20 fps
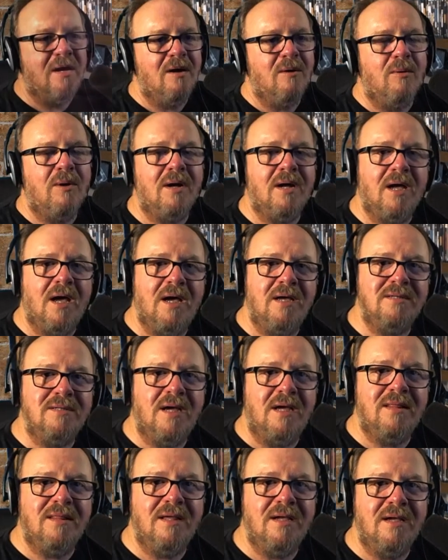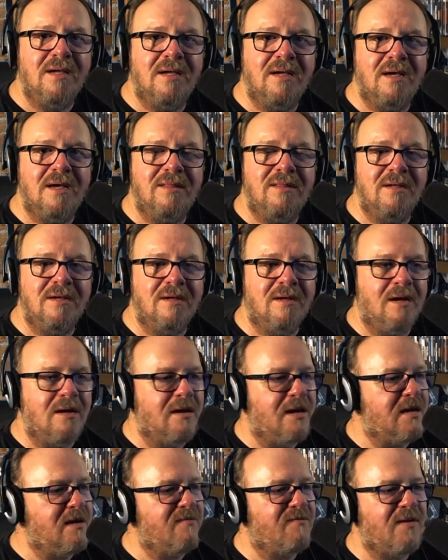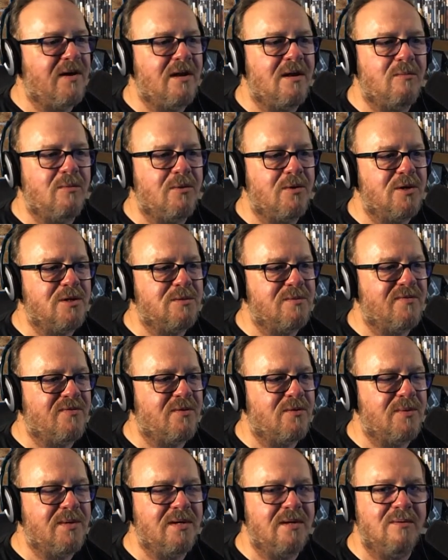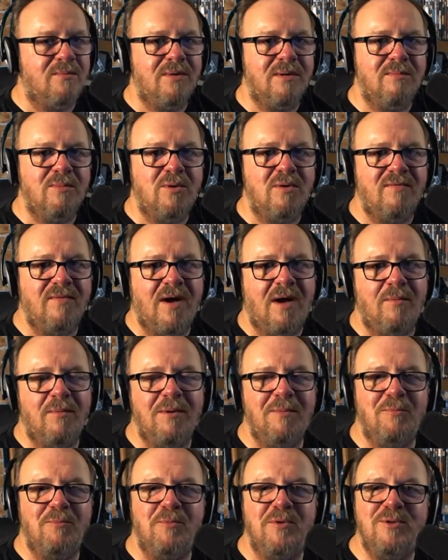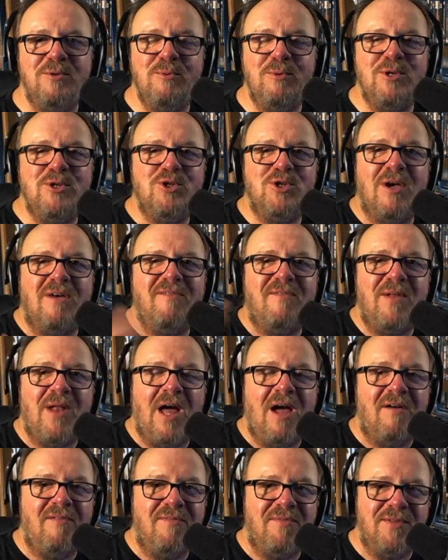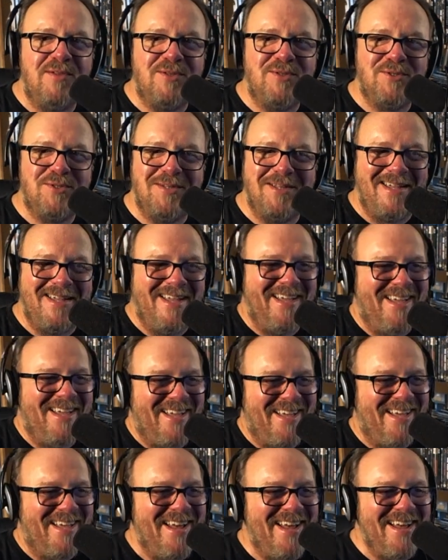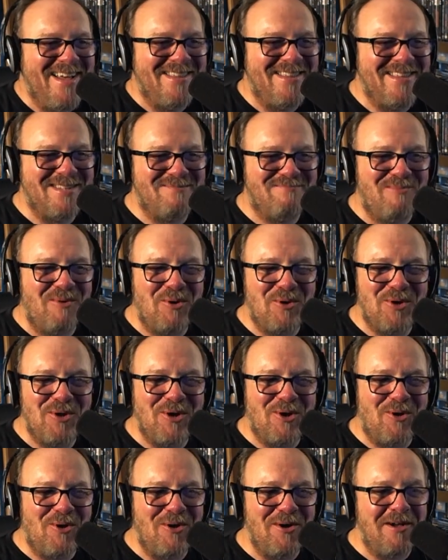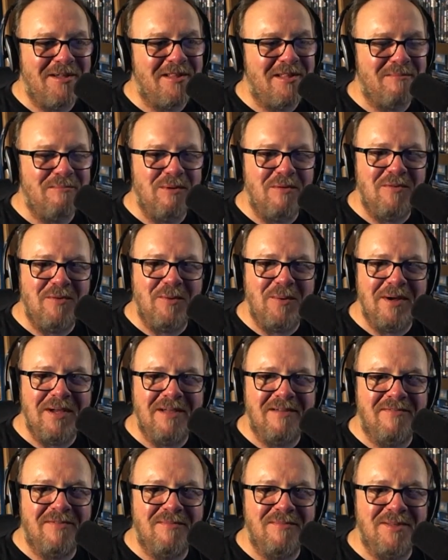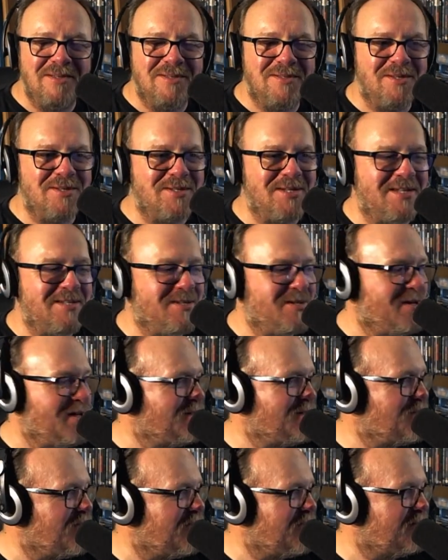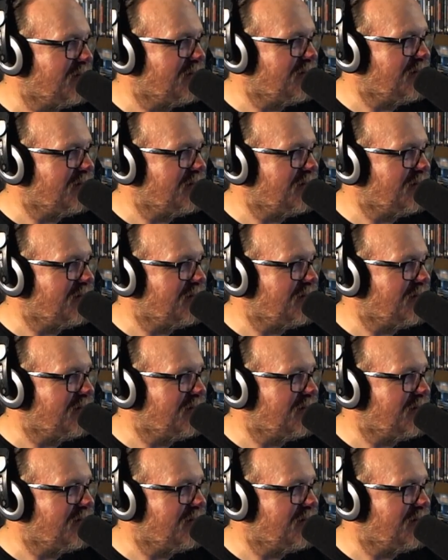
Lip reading: Well, guys, I think any final words before we move on? We shuffle off this this mortal coil and move away from this internet channel.